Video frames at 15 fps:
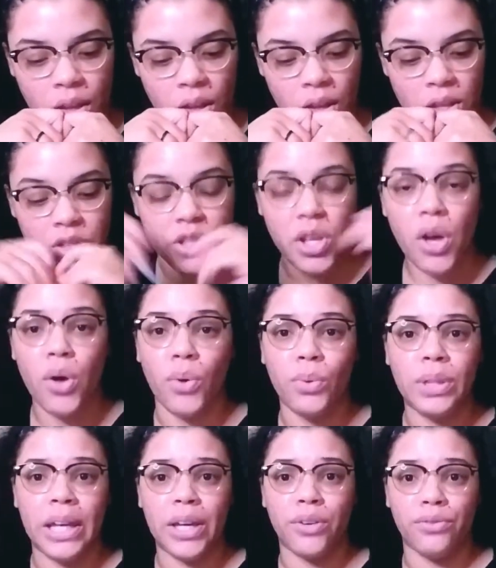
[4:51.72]
so
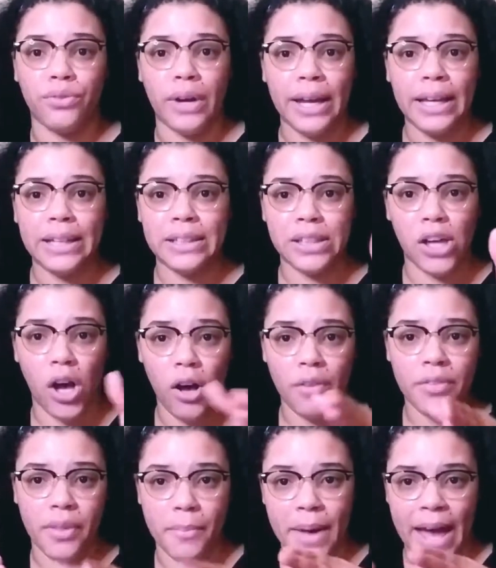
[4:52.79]
like right off
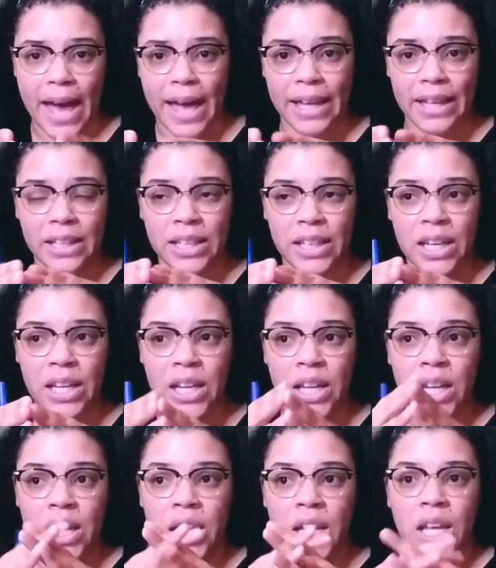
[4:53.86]
the bat,
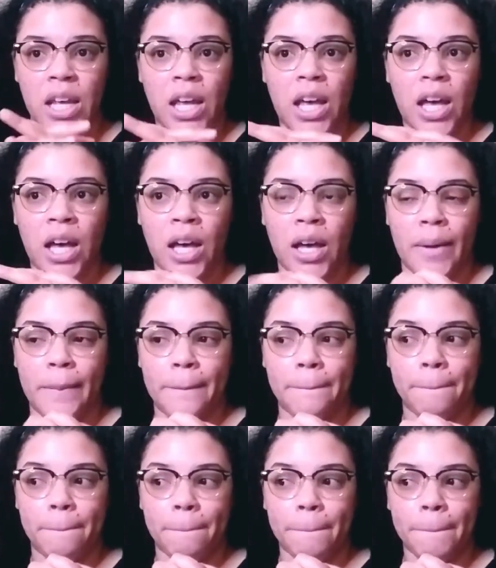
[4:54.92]
um
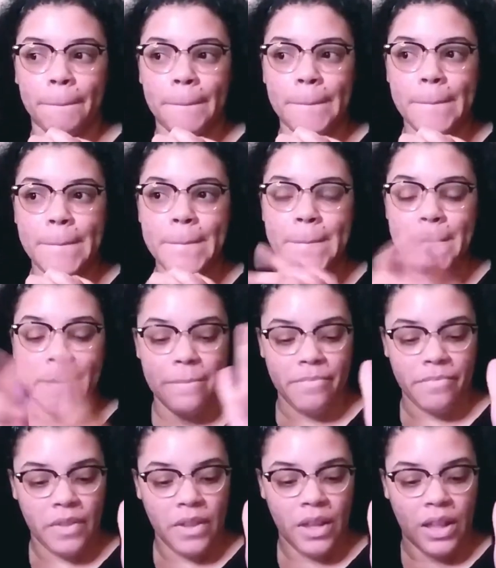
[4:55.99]

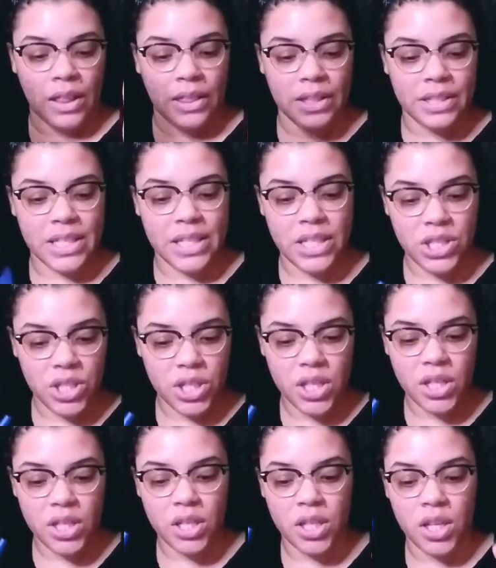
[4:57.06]

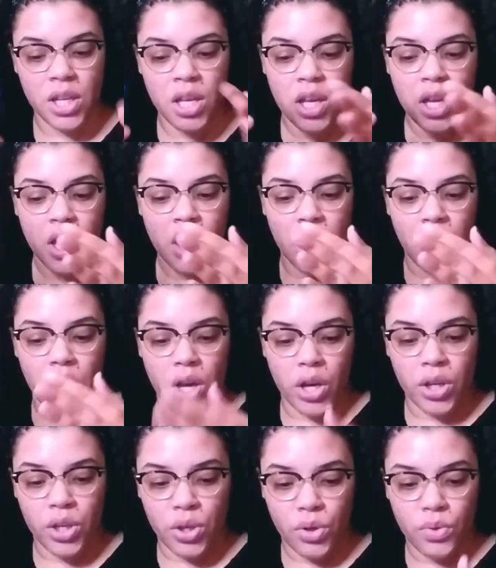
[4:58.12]
Letitia
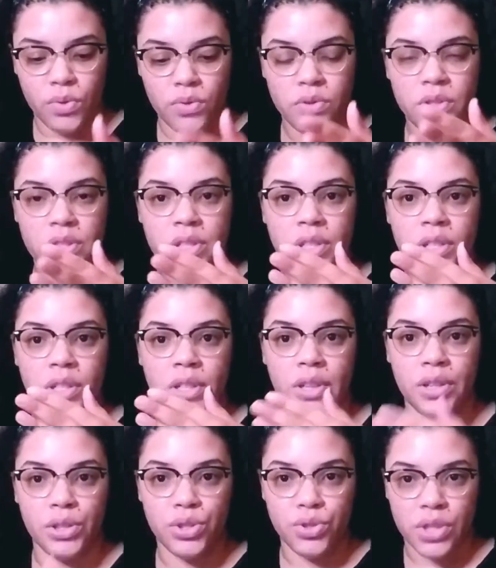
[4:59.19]
accused
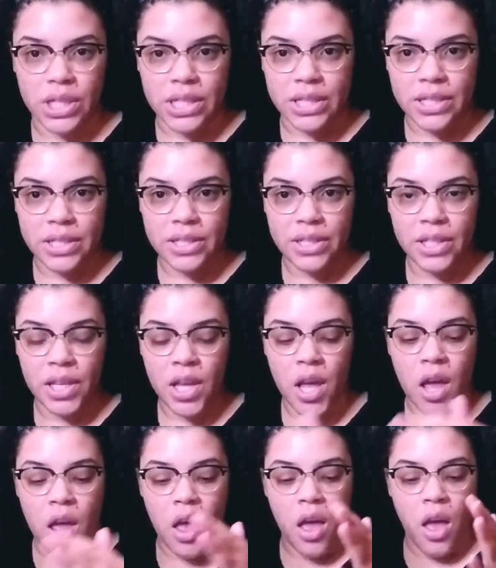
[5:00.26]
Latrice
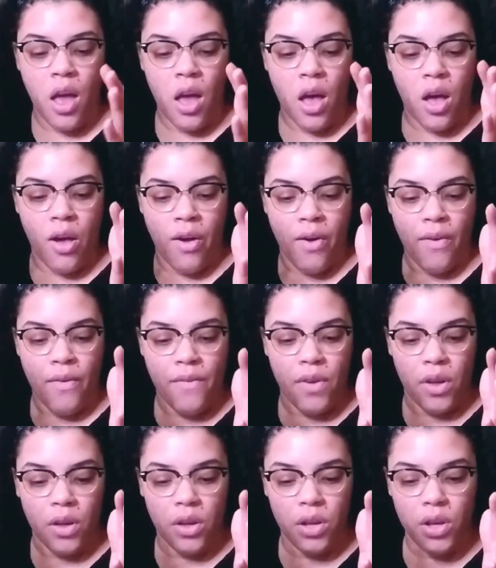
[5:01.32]
of
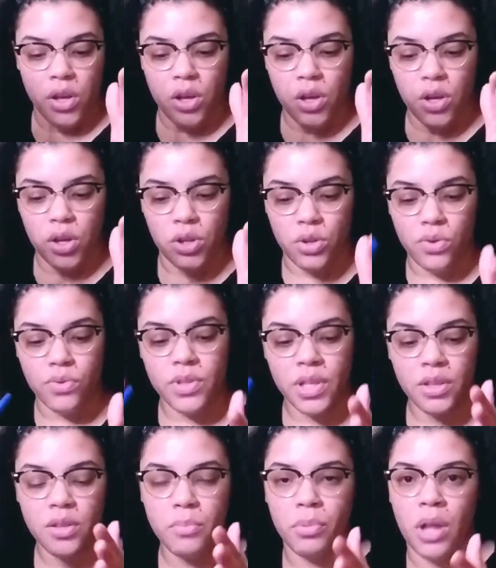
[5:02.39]
using
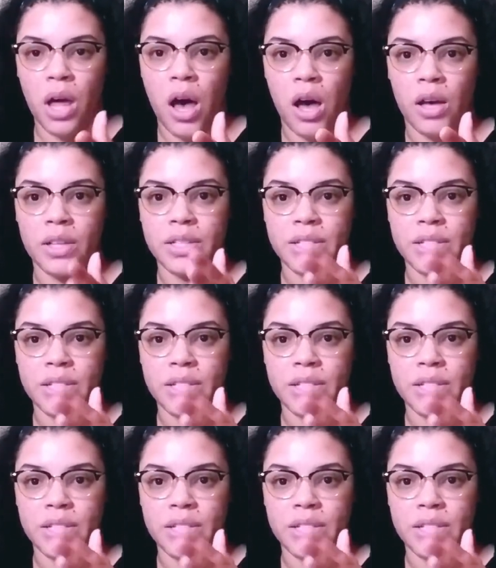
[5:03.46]
the blogs to